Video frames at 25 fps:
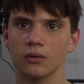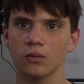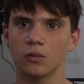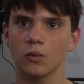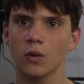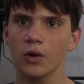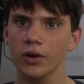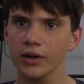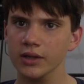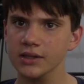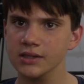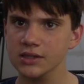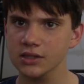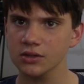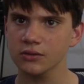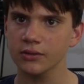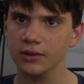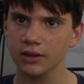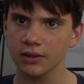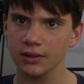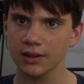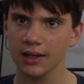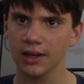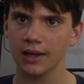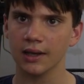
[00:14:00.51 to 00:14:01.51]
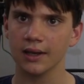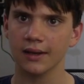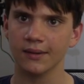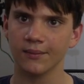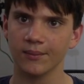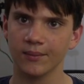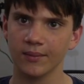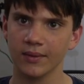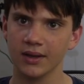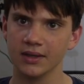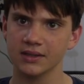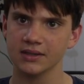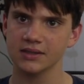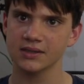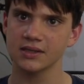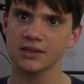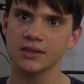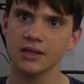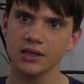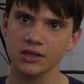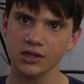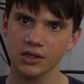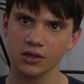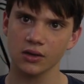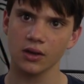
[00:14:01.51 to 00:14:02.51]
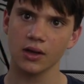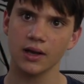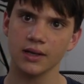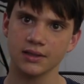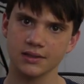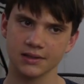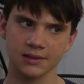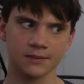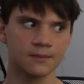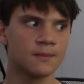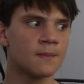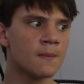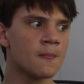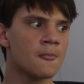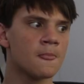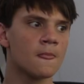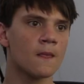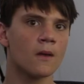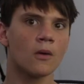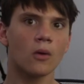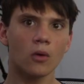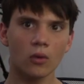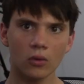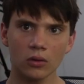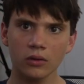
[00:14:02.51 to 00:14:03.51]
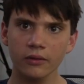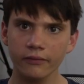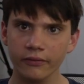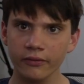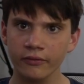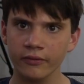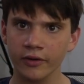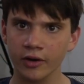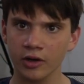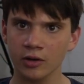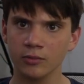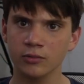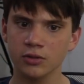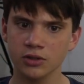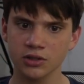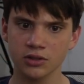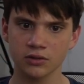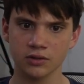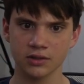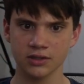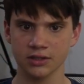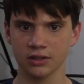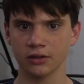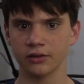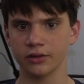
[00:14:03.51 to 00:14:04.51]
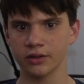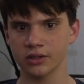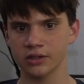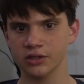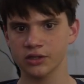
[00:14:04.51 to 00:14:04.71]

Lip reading: What it's doing there is it's initializing all of the variables you will see on the